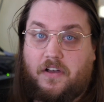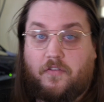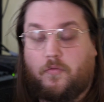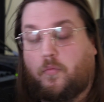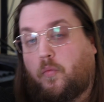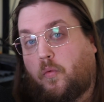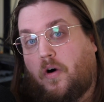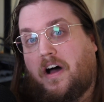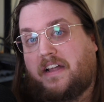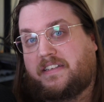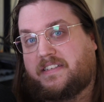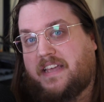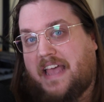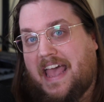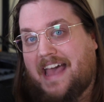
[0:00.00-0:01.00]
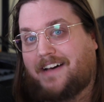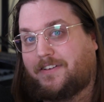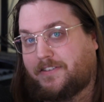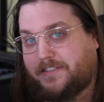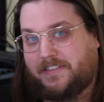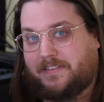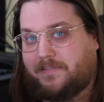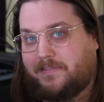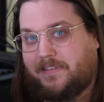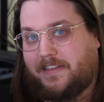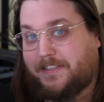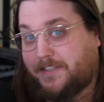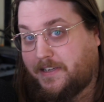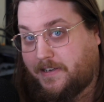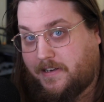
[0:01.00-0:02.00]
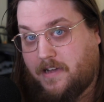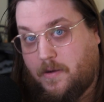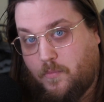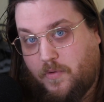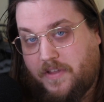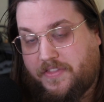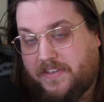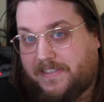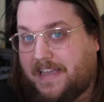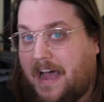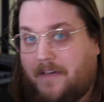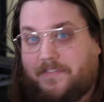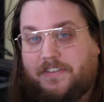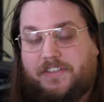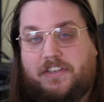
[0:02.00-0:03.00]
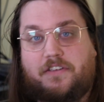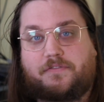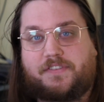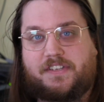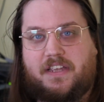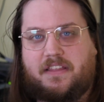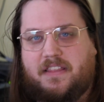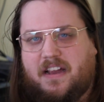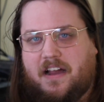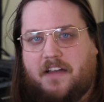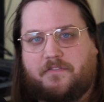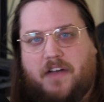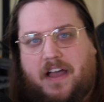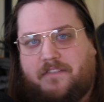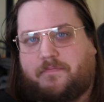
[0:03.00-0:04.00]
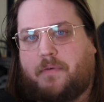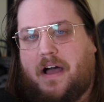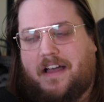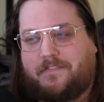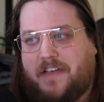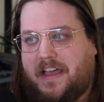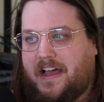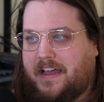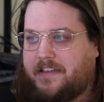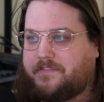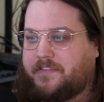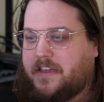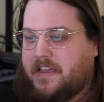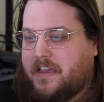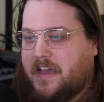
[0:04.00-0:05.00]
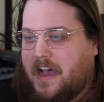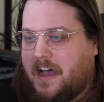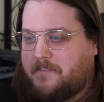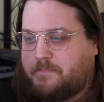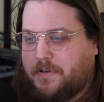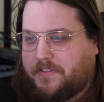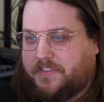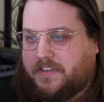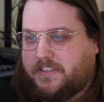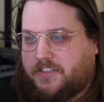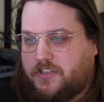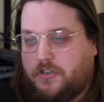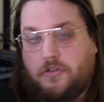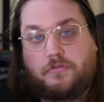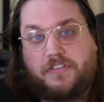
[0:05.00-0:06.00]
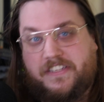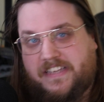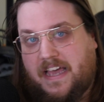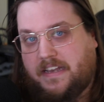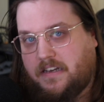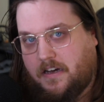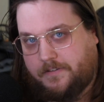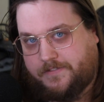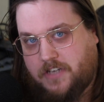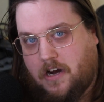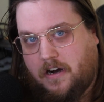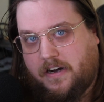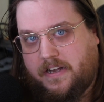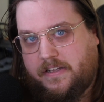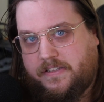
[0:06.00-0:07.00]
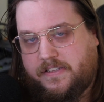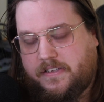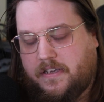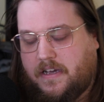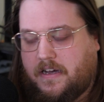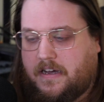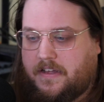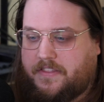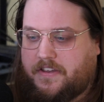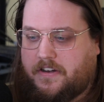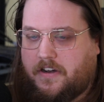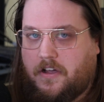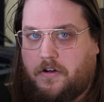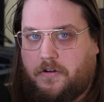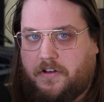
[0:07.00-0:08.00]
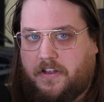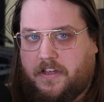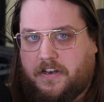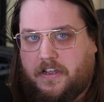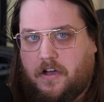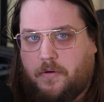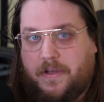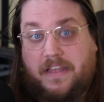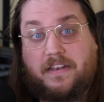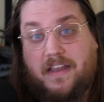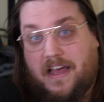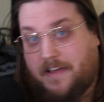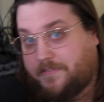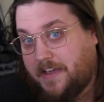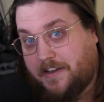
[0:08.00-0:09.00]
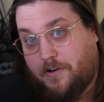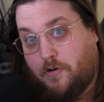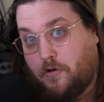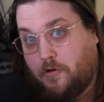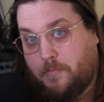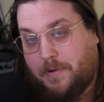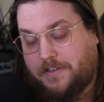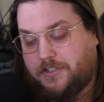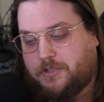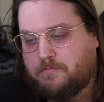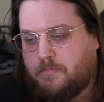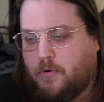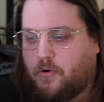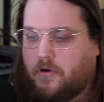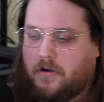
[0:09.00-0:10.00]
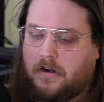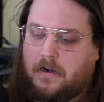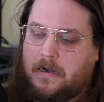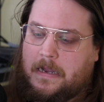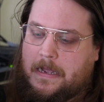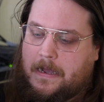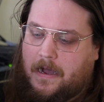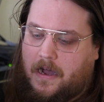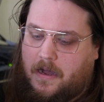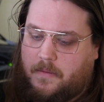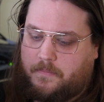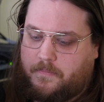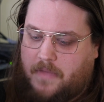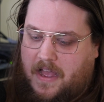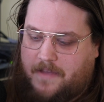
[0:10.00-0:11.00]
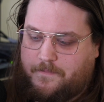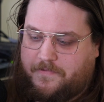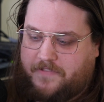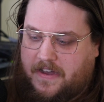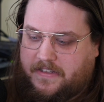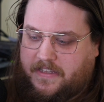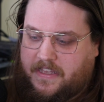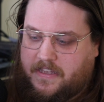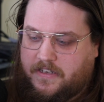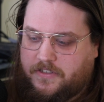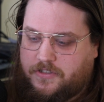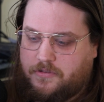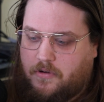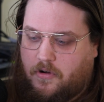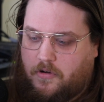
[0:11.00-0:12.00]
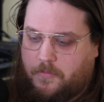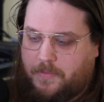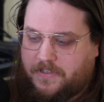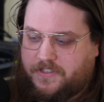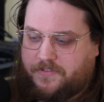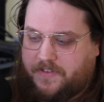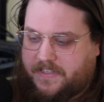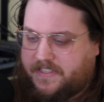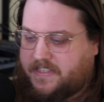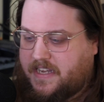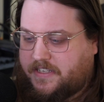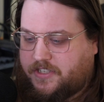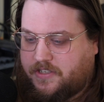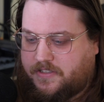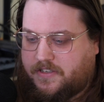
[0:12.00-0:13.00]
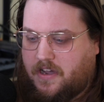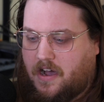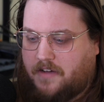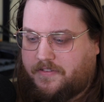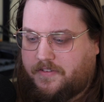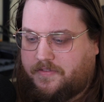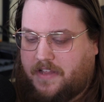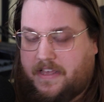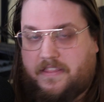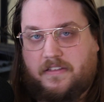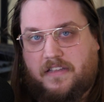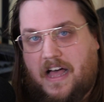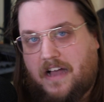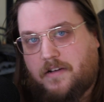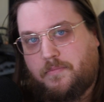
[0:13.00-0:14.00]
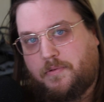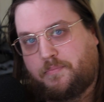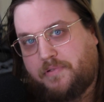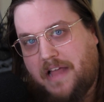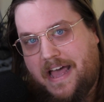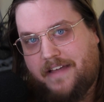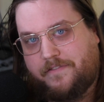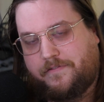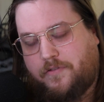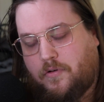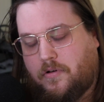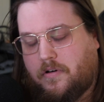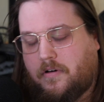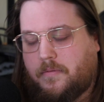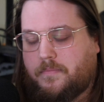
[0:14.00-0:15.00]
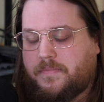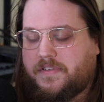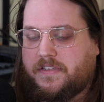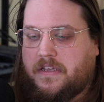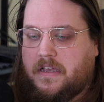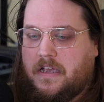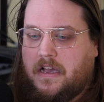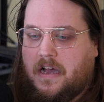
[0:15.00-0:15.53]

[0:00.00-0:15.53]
of what else is going to come with this, obviously you've seen there, I've built this new set of targets that are going to go in. I've got a whole bunch more. I'm finally going to do a whole bunch of extensions off of like the lockable platforms.